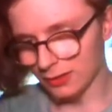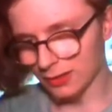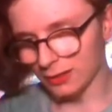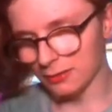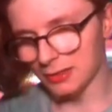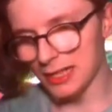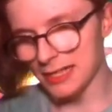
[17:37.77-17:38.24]

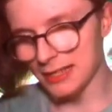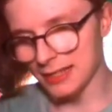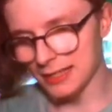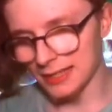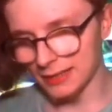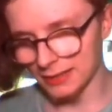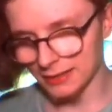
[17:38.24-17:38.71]
Alright
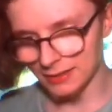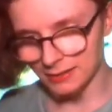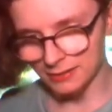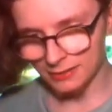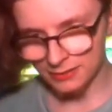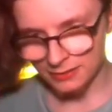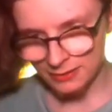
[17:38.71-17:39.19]
then.
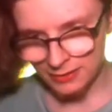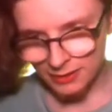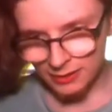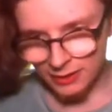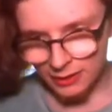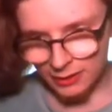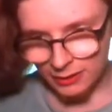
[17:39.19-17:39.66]

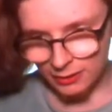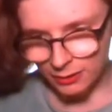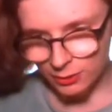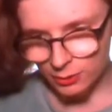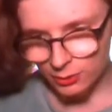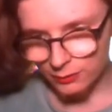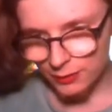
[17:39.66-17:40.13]

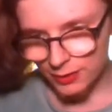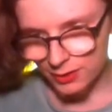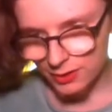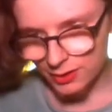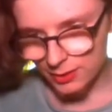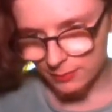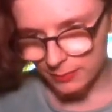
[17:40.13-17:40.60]
The two of
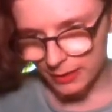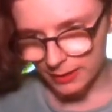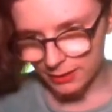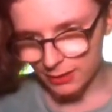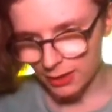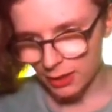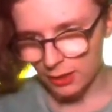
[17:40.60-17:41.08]
us sit
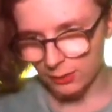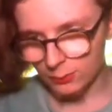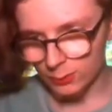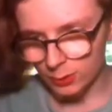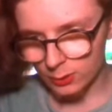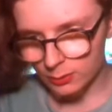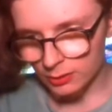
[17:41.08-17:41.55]
back
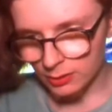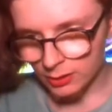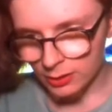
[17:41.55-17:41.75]
down where